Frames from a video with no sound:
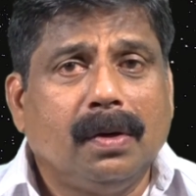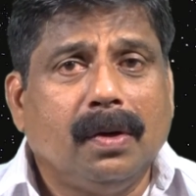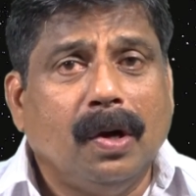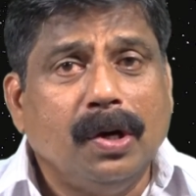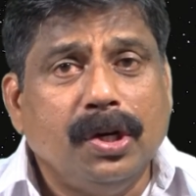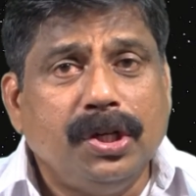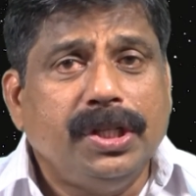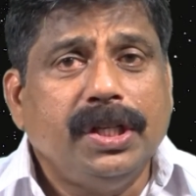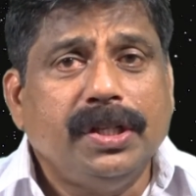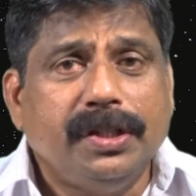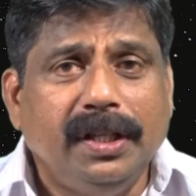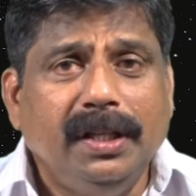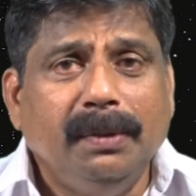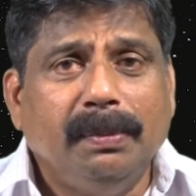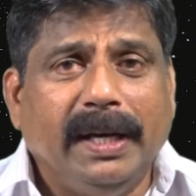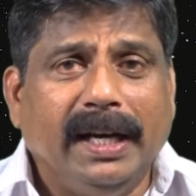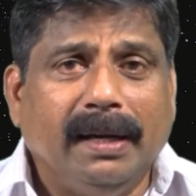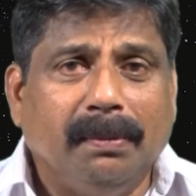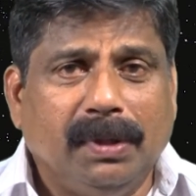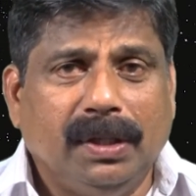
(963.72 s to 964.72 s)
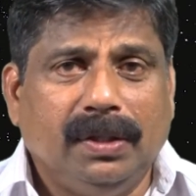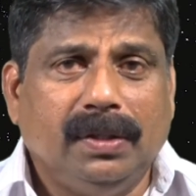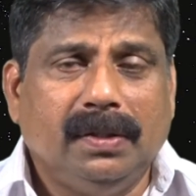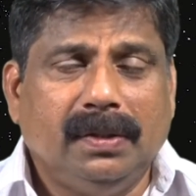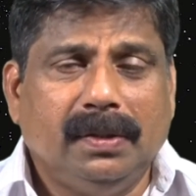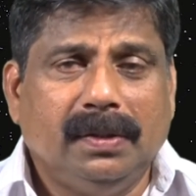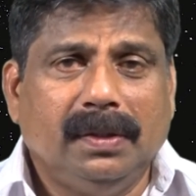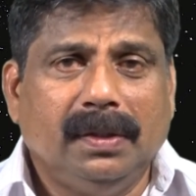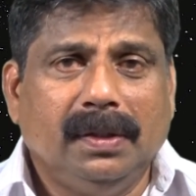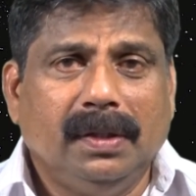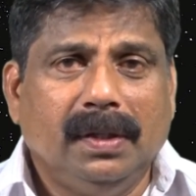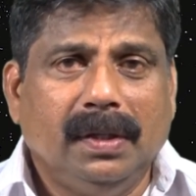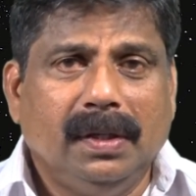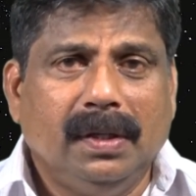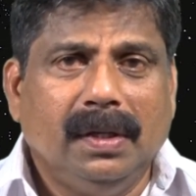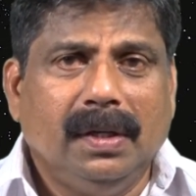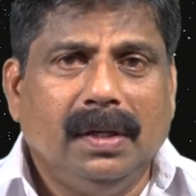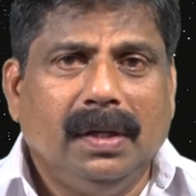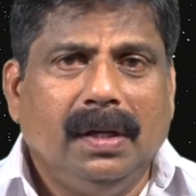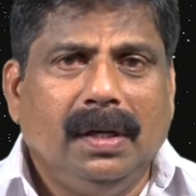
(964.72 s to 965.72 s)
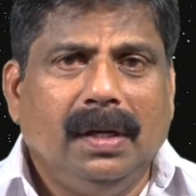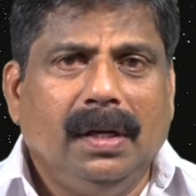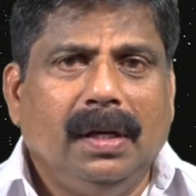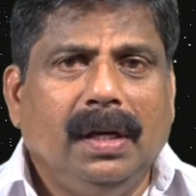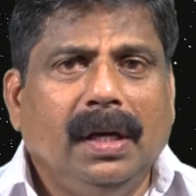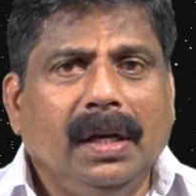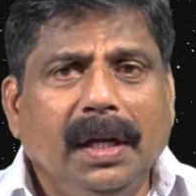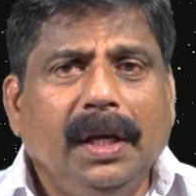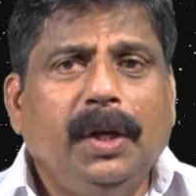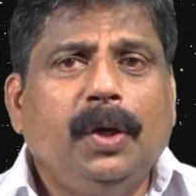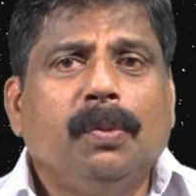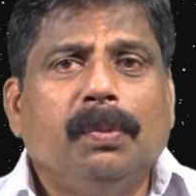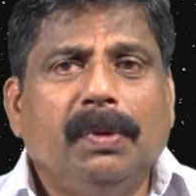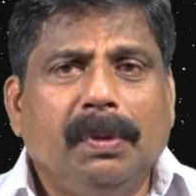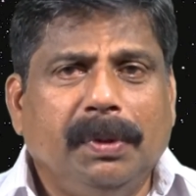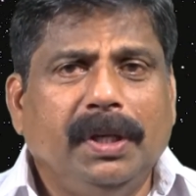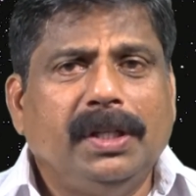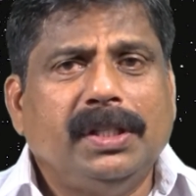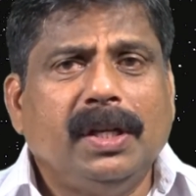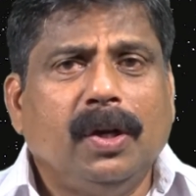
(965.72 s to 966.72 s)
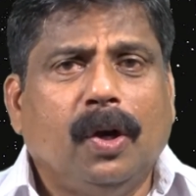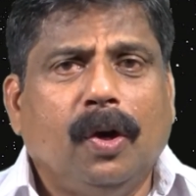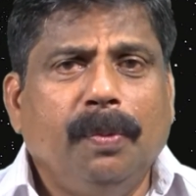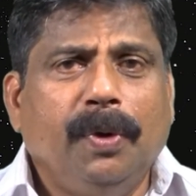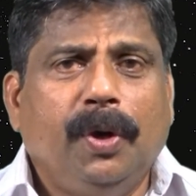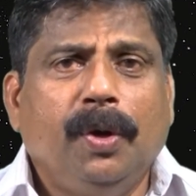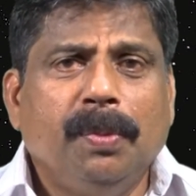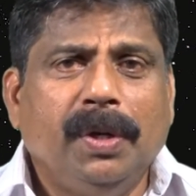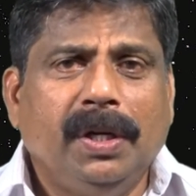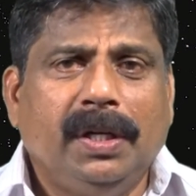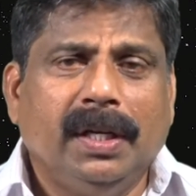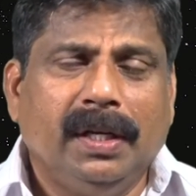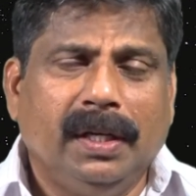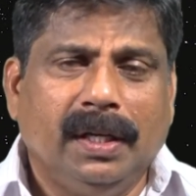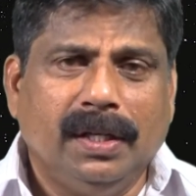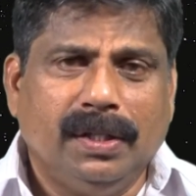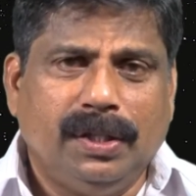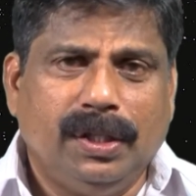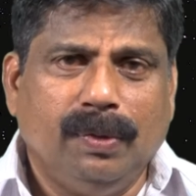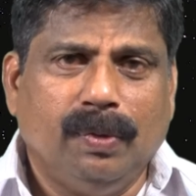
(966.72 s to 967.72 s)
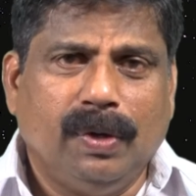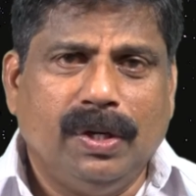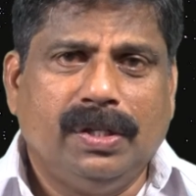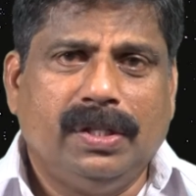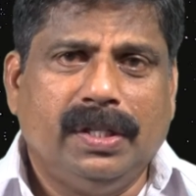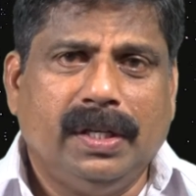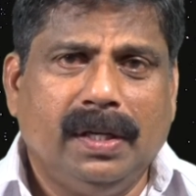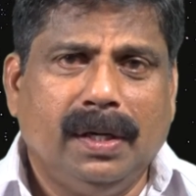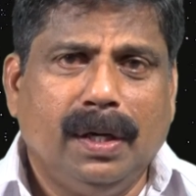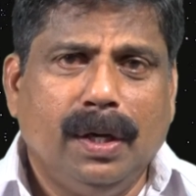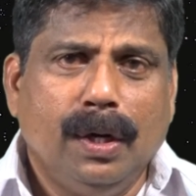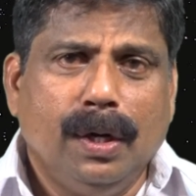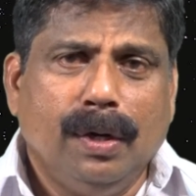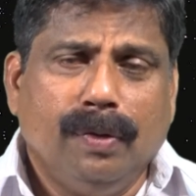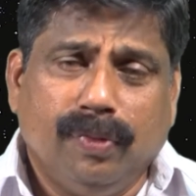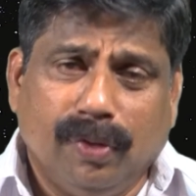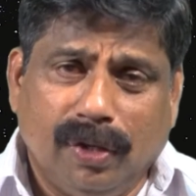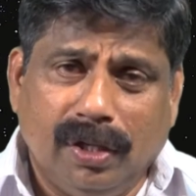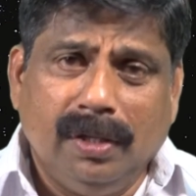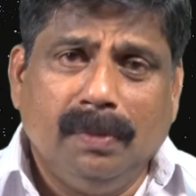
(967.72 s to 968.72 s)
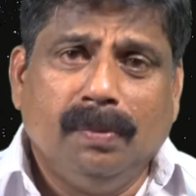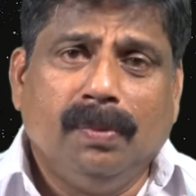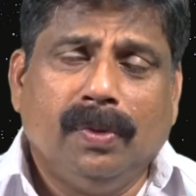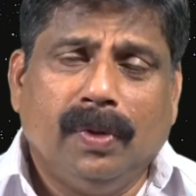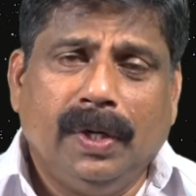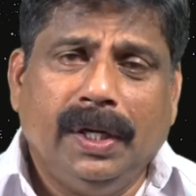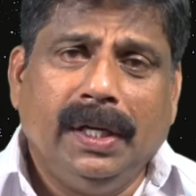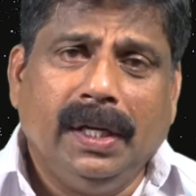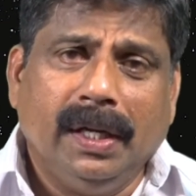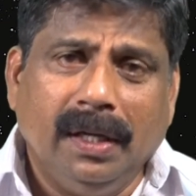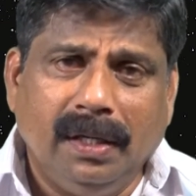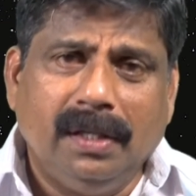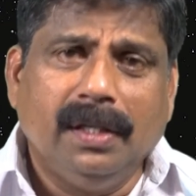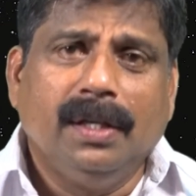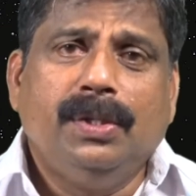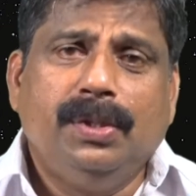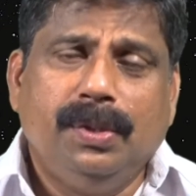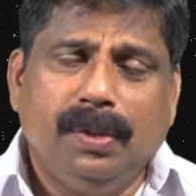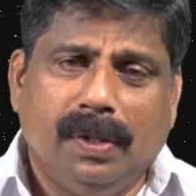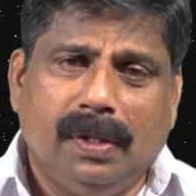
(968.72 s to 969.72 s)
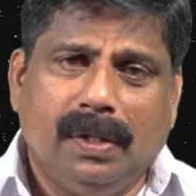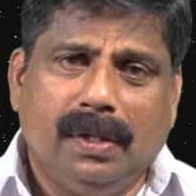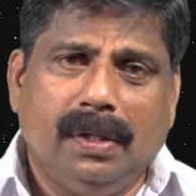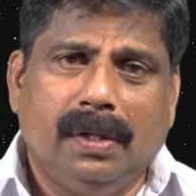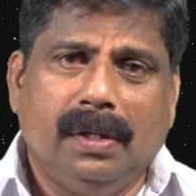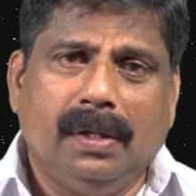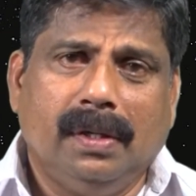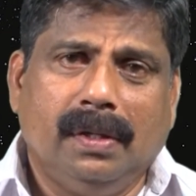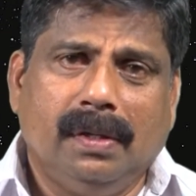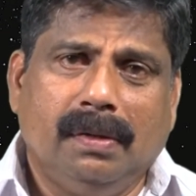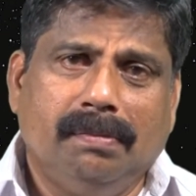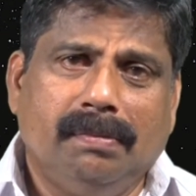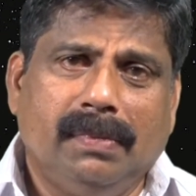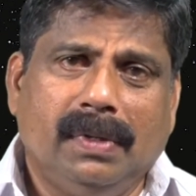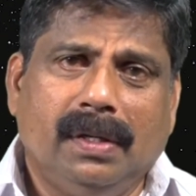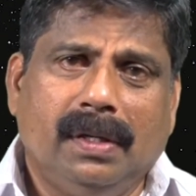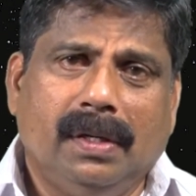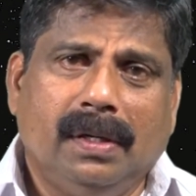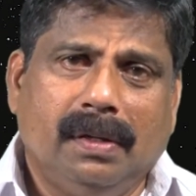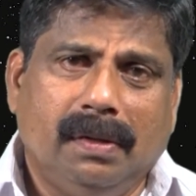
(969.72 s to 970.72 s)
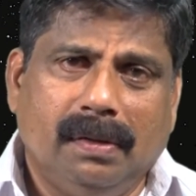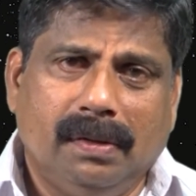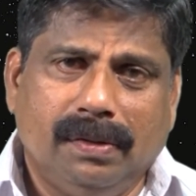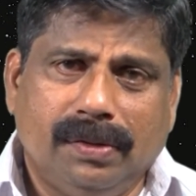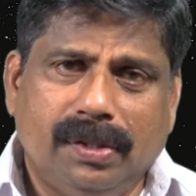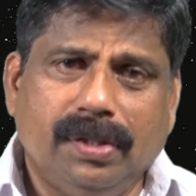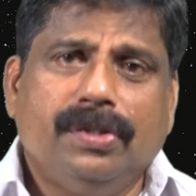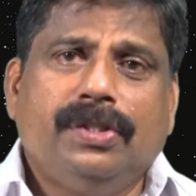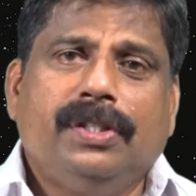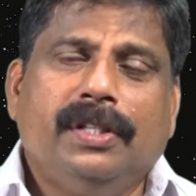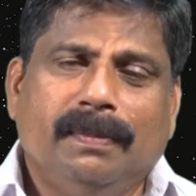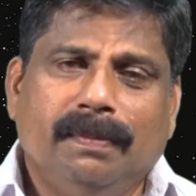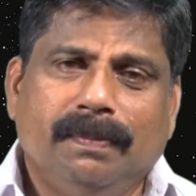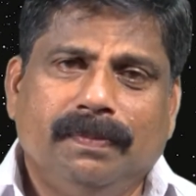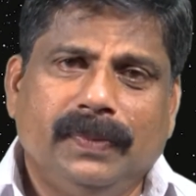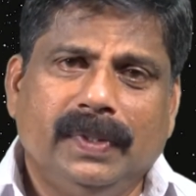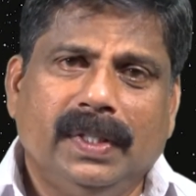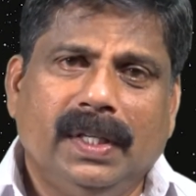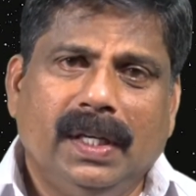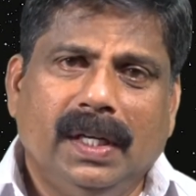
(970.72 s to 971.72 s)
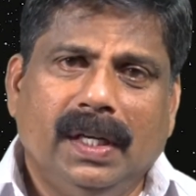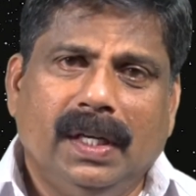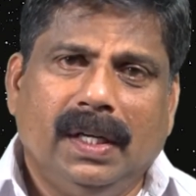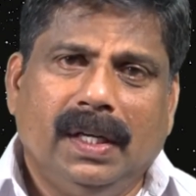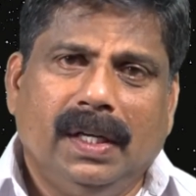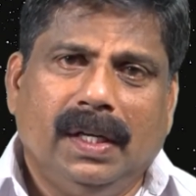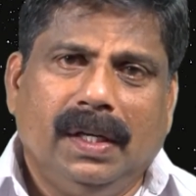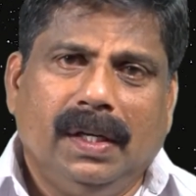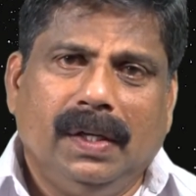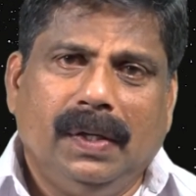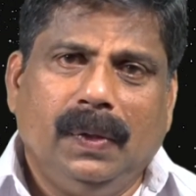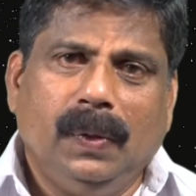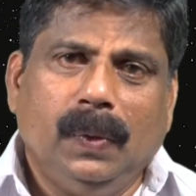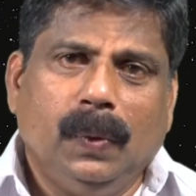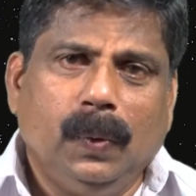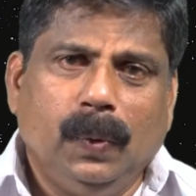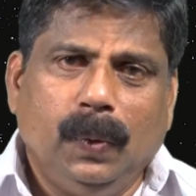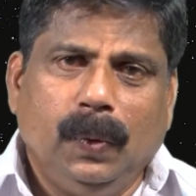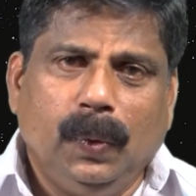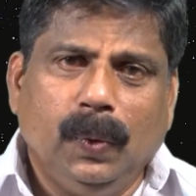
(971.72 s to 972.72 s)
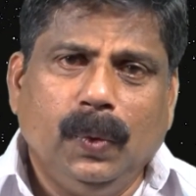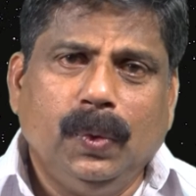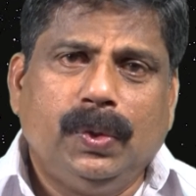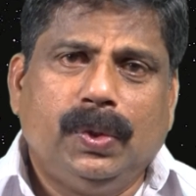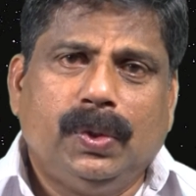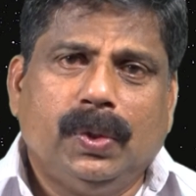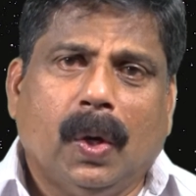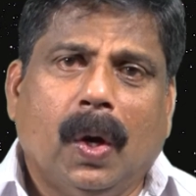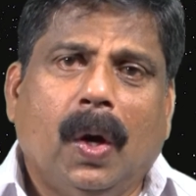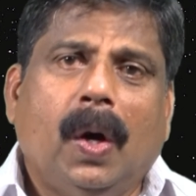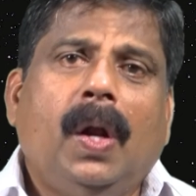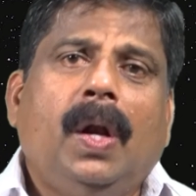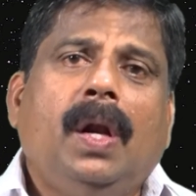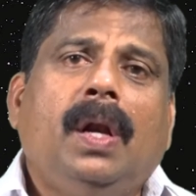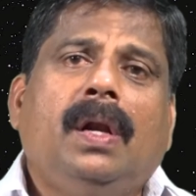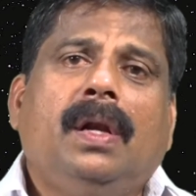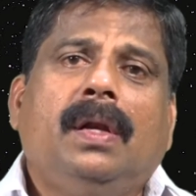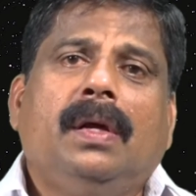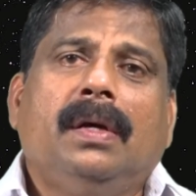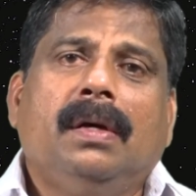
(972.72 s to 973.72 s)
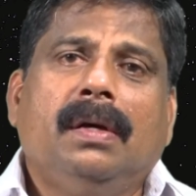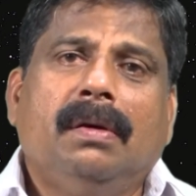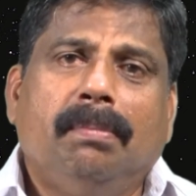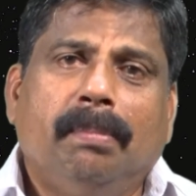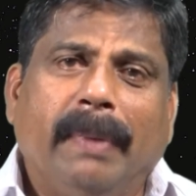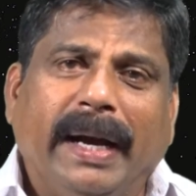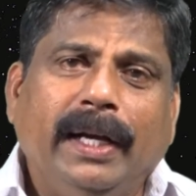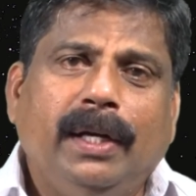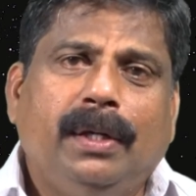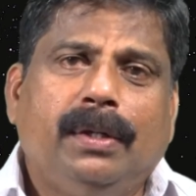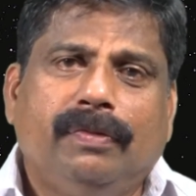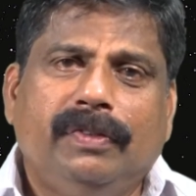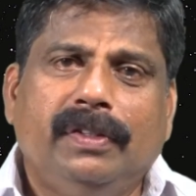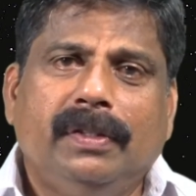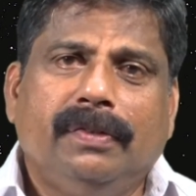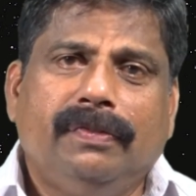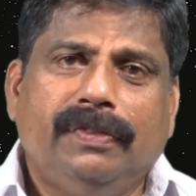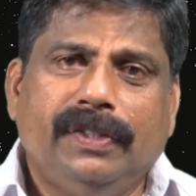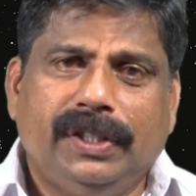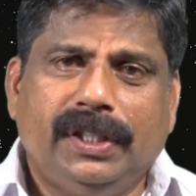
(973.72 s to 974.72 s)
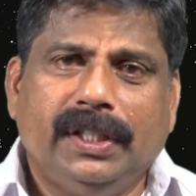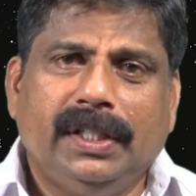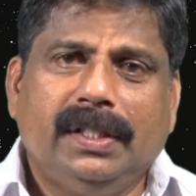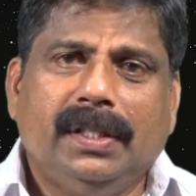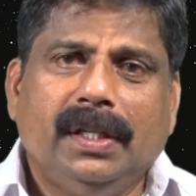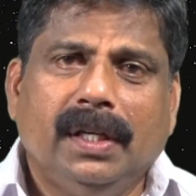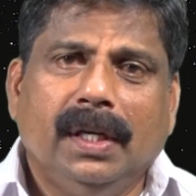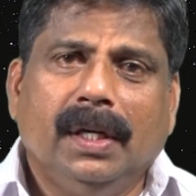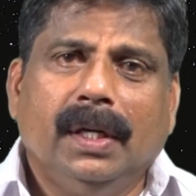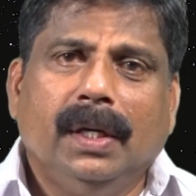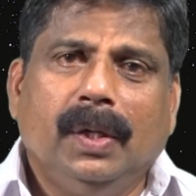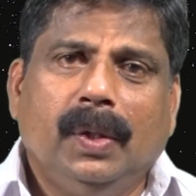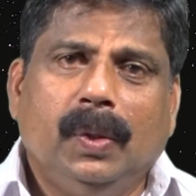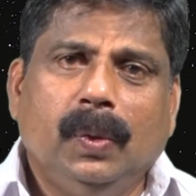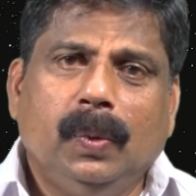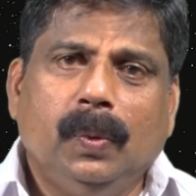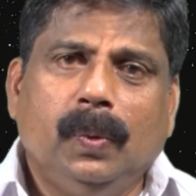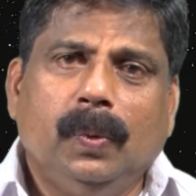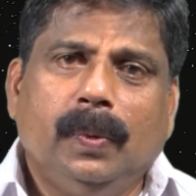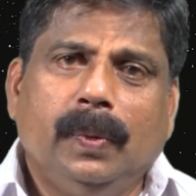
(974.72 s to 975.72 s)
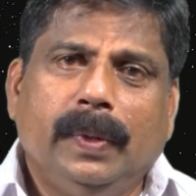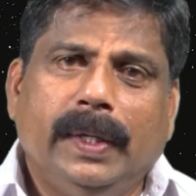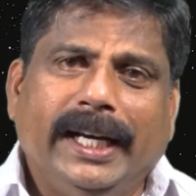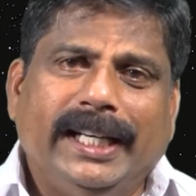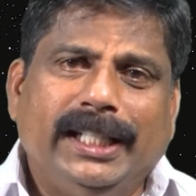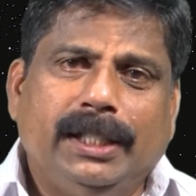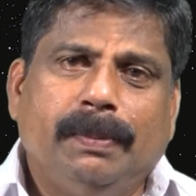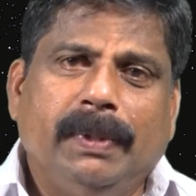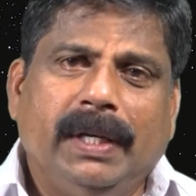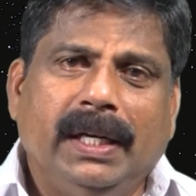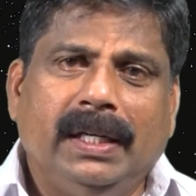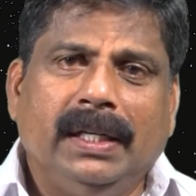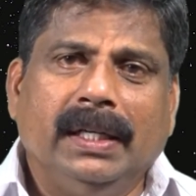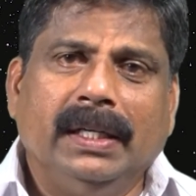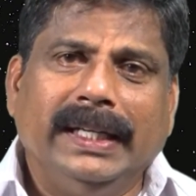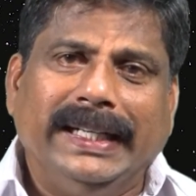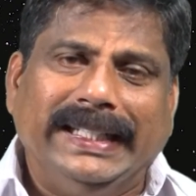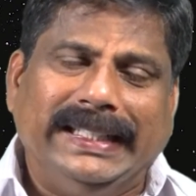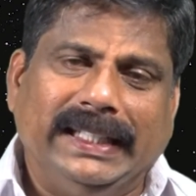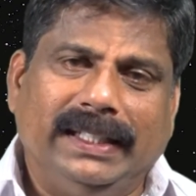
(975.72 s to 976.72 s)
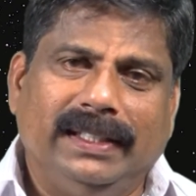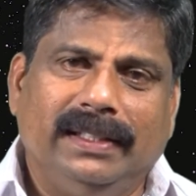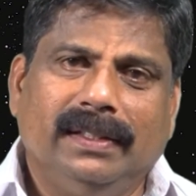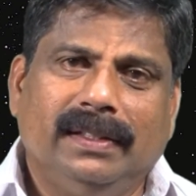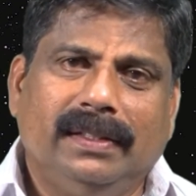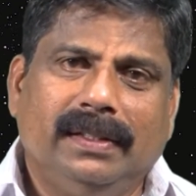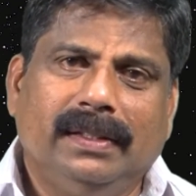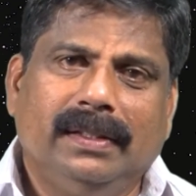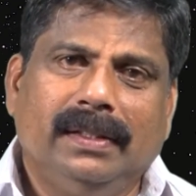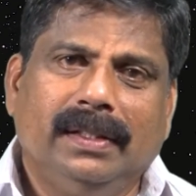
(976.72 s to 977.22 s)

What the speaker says: consciously by a mother. Any human, it's a human tendency. Once a foreign body enters your system, you use all the might of the physique to expel it and eject it.